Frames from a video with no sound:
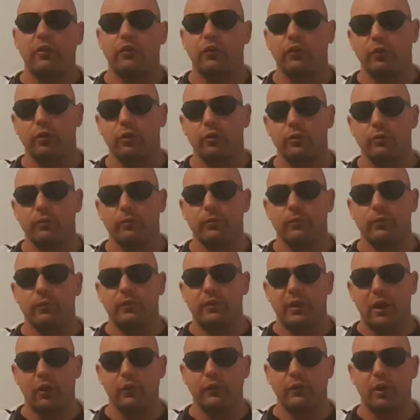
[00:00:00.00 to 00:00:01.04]
at
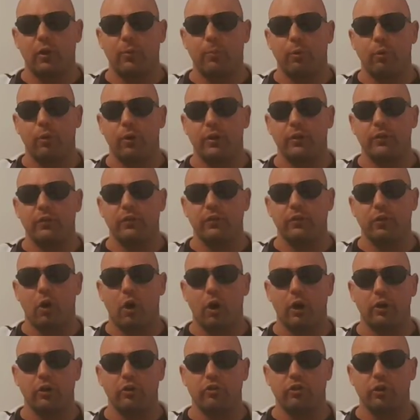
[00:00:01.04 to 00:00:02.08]
certain telltale points
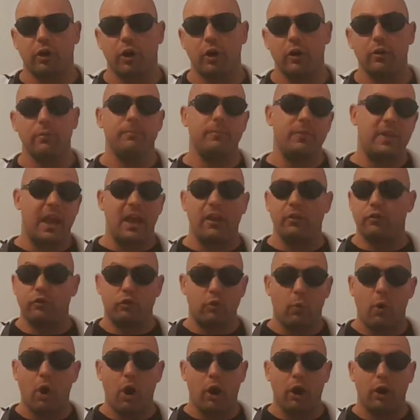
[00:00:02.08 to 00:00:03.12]
on a chart? Yes,
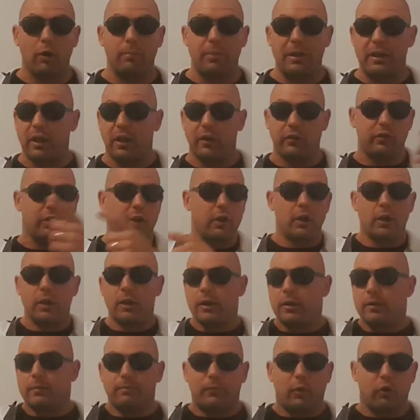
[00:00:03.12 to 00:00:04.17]
you are, because
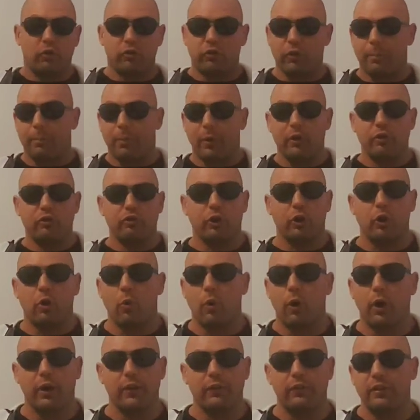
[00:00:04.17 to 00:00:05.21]
there's a bunch of
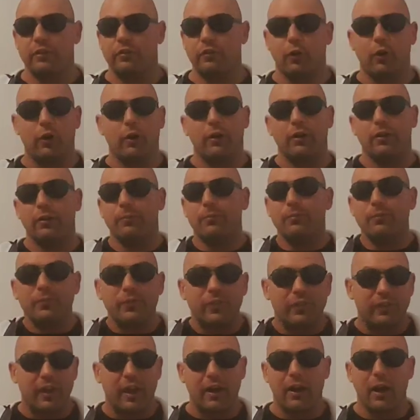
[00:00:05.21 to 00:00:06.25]
quants. It's all
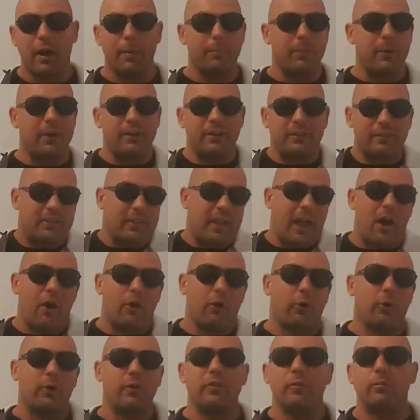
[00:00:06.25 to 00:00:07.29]
set up and the
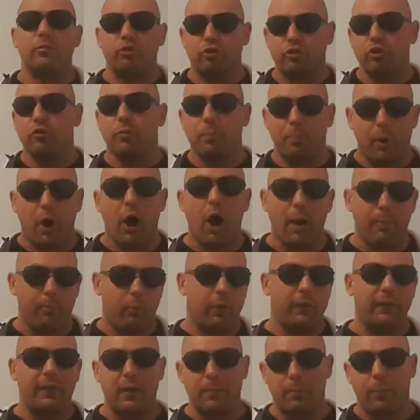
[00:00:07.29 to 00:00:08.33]
algorithms just pop
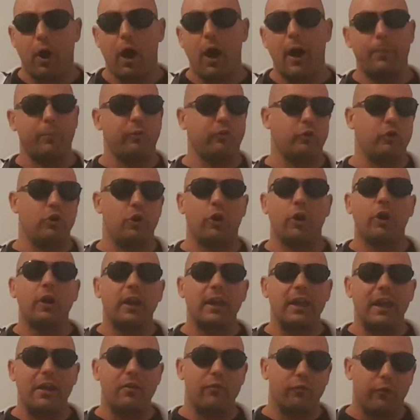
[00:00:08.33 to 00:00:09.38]
when they pop. So you're
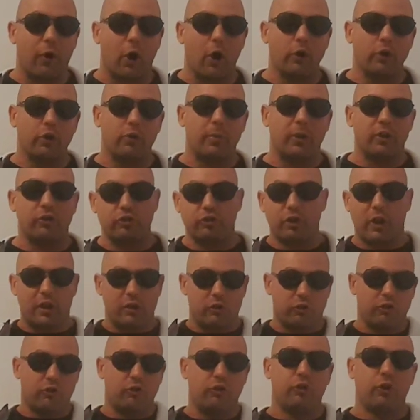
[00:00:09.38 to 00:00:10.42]
going to get volume
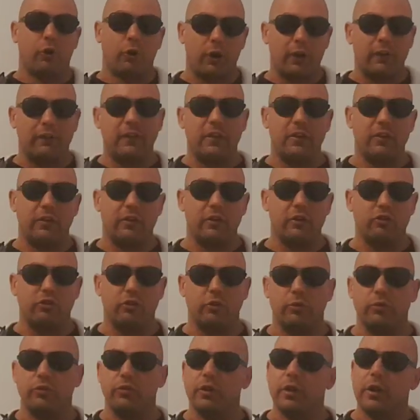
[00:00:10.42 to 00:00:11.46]
exchanges during these
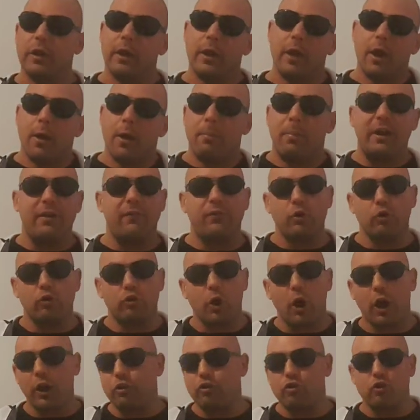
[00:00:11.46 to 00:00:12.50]
issues. But if you're
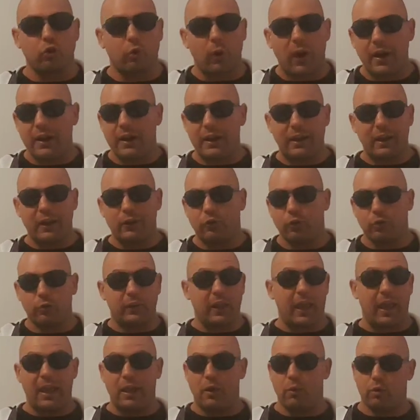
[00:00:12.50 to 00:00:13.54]
not trading
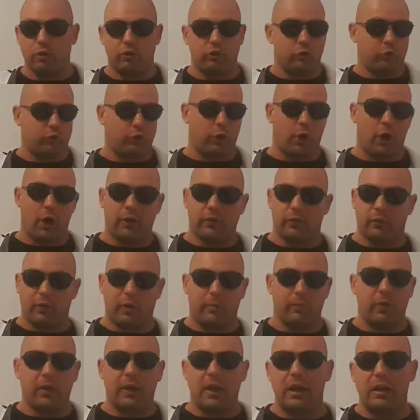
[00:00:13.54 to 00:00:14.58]
intraday, which is not
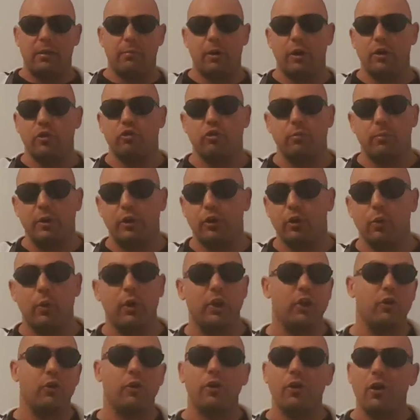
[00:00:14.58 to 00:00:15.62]
something anybody should be
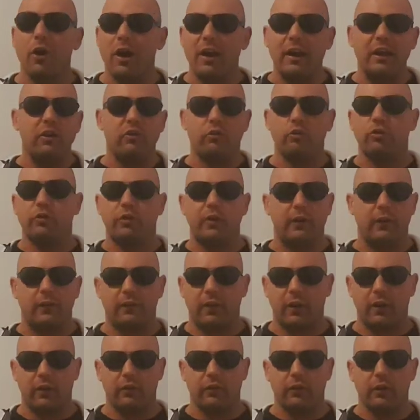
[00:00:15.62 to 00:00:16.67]
doing, you're not interested in
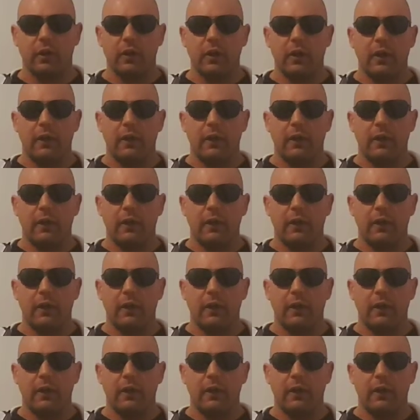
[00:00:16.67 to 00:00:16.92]
this.